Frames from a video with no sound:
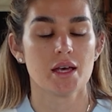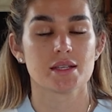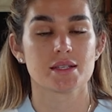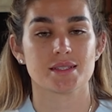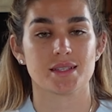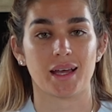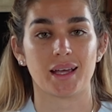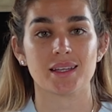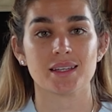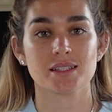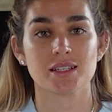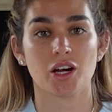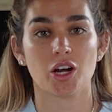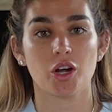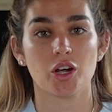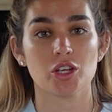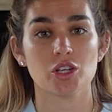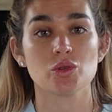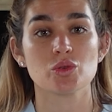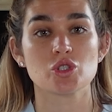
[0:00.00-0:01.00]

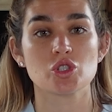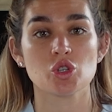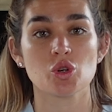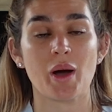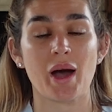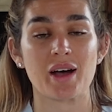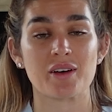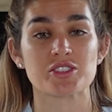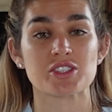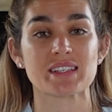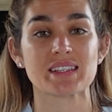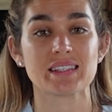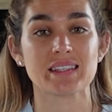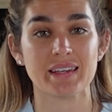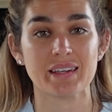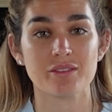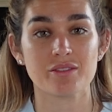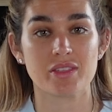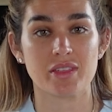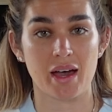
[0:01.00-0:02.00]
Secondary, you do have to
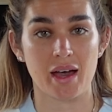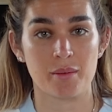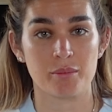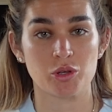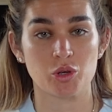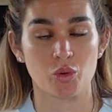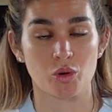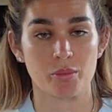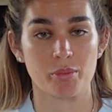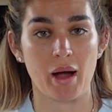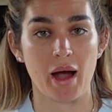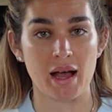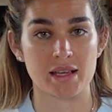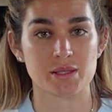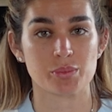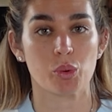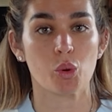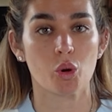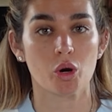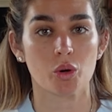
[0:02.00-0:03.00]
give them your
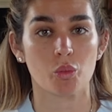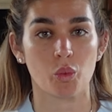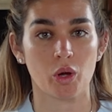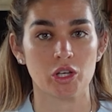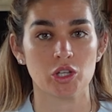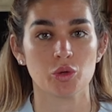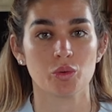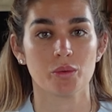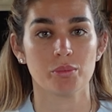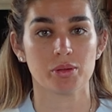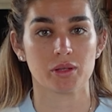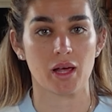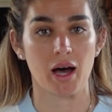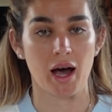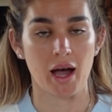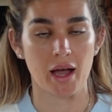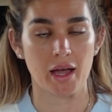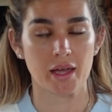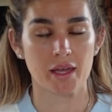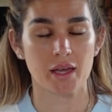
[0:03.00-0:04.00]
passport when you
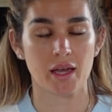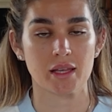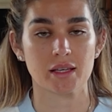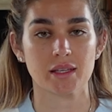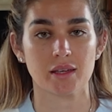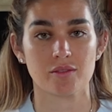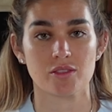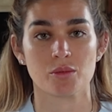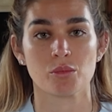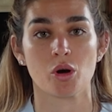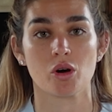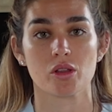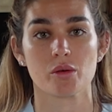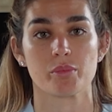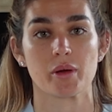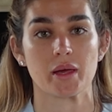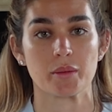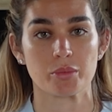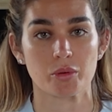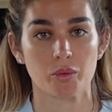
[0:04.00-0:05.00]
apply and give them all the
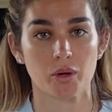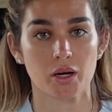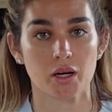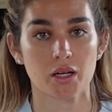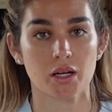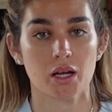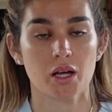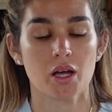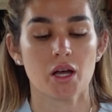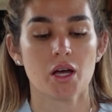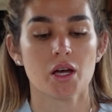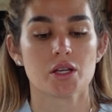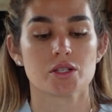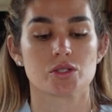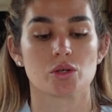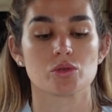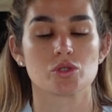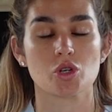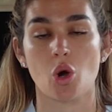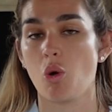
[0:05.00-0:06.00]
paperwork.
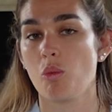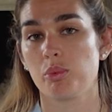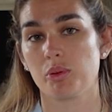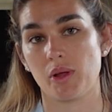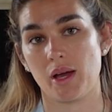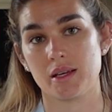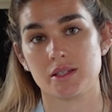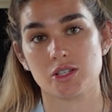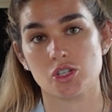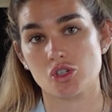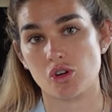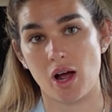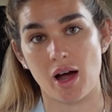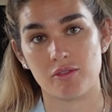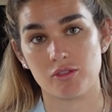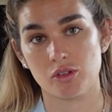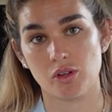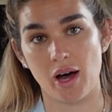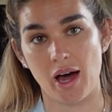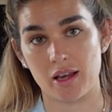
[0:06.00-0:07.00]
So don't plan to
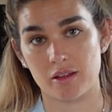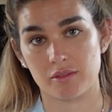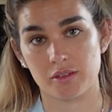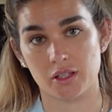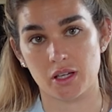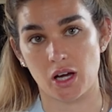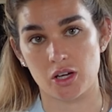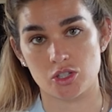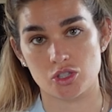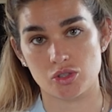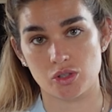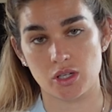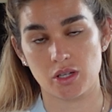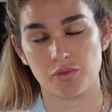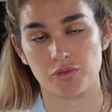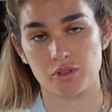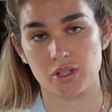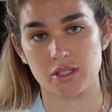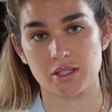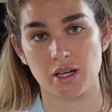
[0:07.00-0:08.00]
travel out of the country
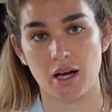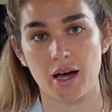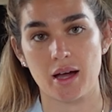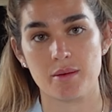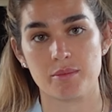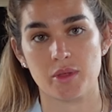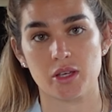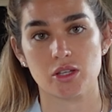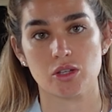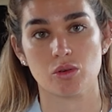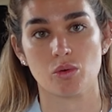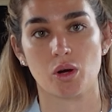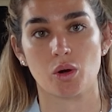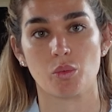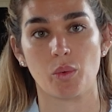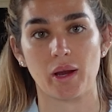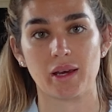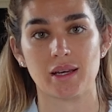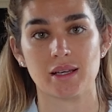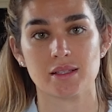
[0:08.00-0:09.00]
for the time that you are
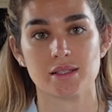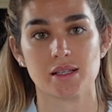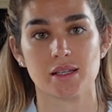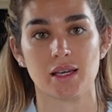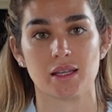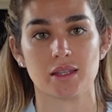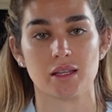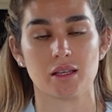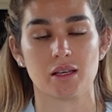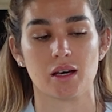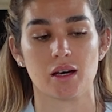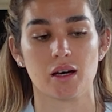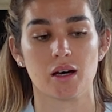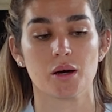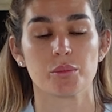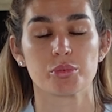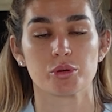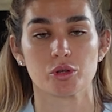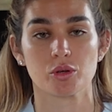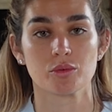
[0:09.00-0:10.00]
waiting to get
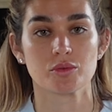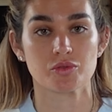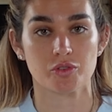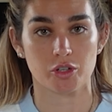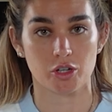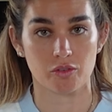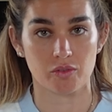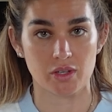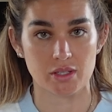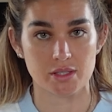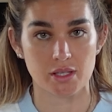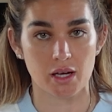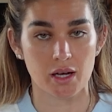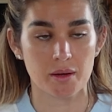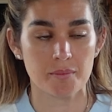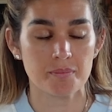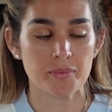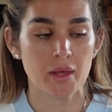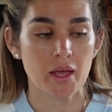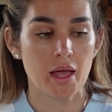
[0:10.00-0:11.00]
uh, approved for your
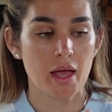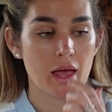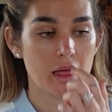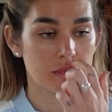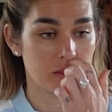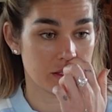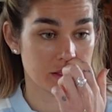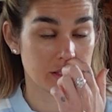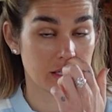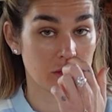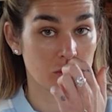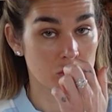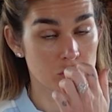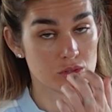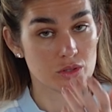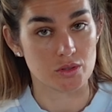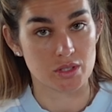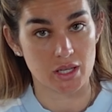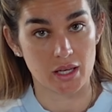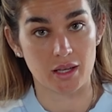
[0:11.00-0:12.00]
visa. This can
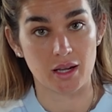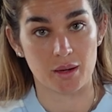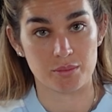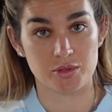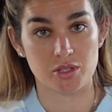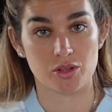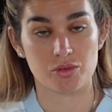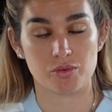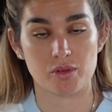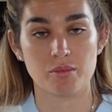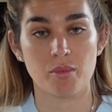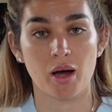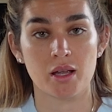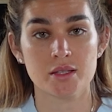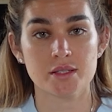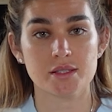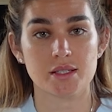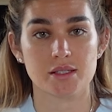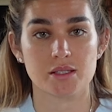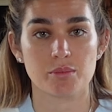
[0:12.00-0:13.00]
also take up to three
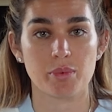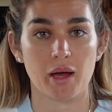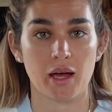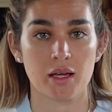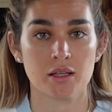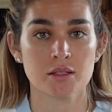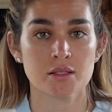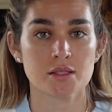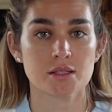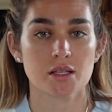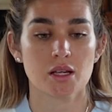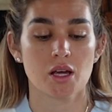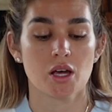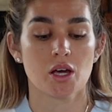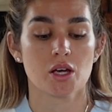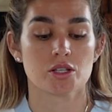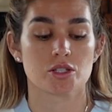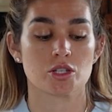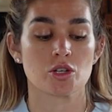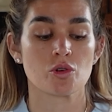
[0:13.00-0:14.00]
months, it depends.
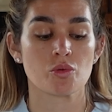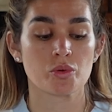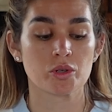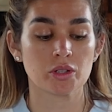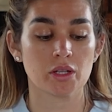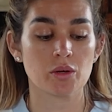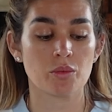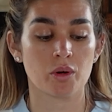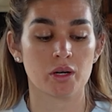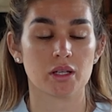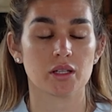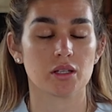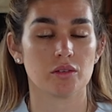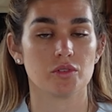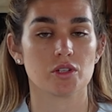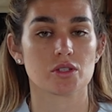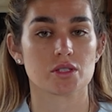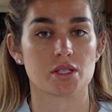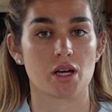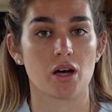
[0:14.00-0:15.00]
So you really want to give
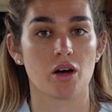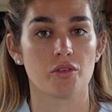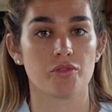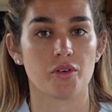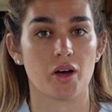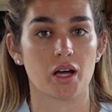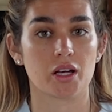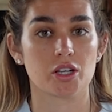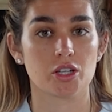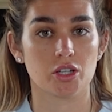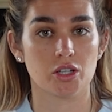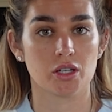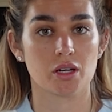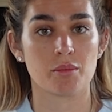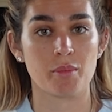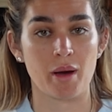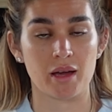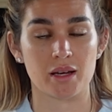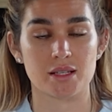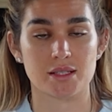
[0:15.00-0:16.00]
yourself a good
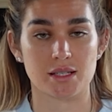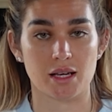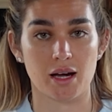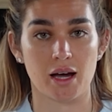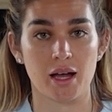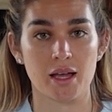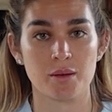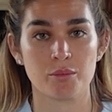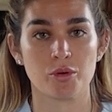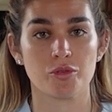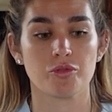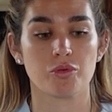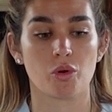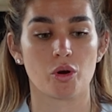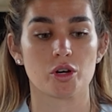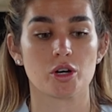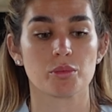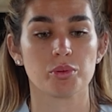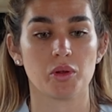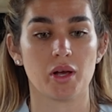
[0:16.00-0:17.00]
amount of time
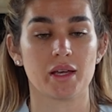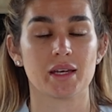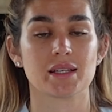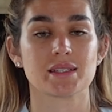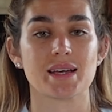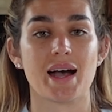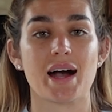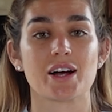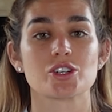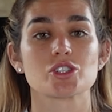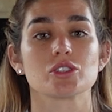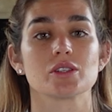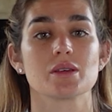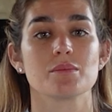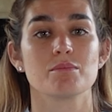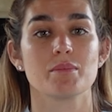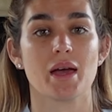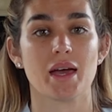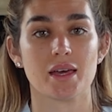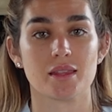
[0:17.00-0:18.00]
before you're planning to actually
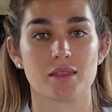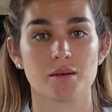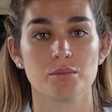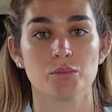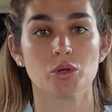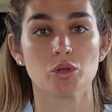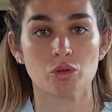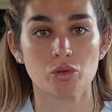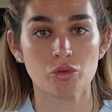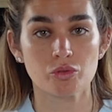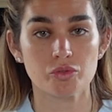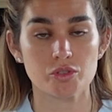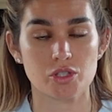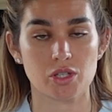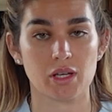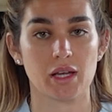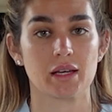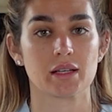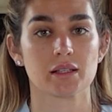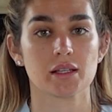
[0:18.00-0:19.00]
make the move
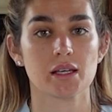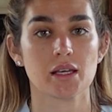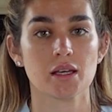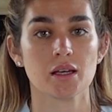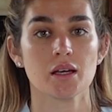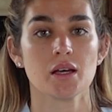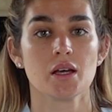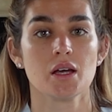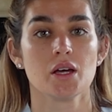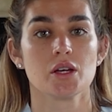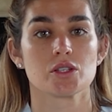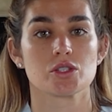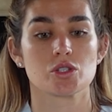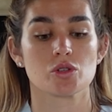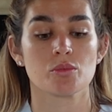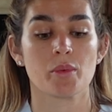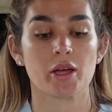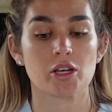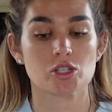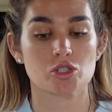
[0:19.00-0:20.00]
to Italy
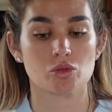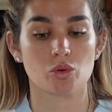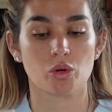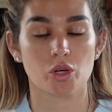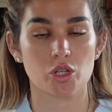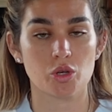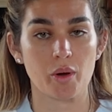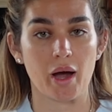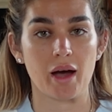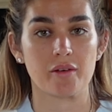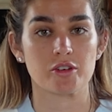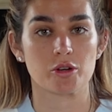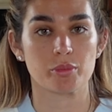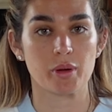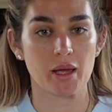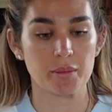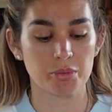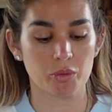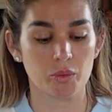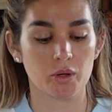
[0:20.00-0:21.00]
to make sure you have your
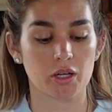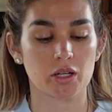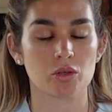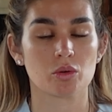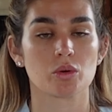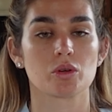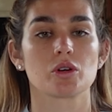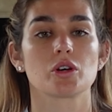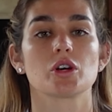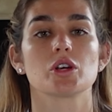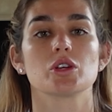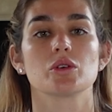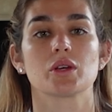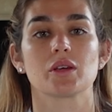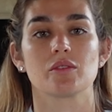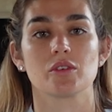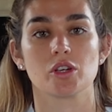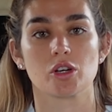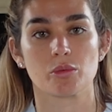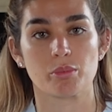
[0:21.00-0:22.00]
paperwork in order, you're
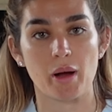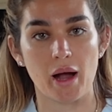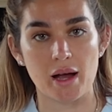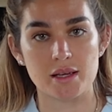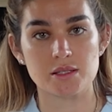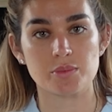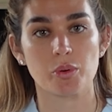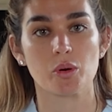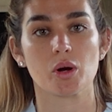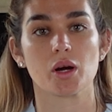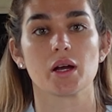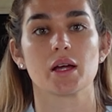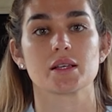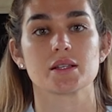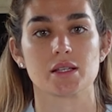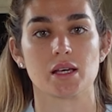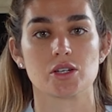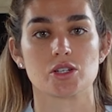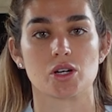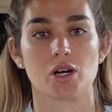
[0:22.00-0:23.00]
giving your passport,
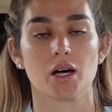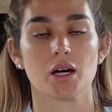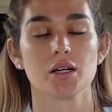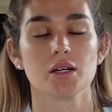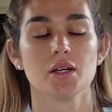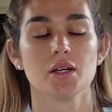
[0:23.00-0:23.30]
etc.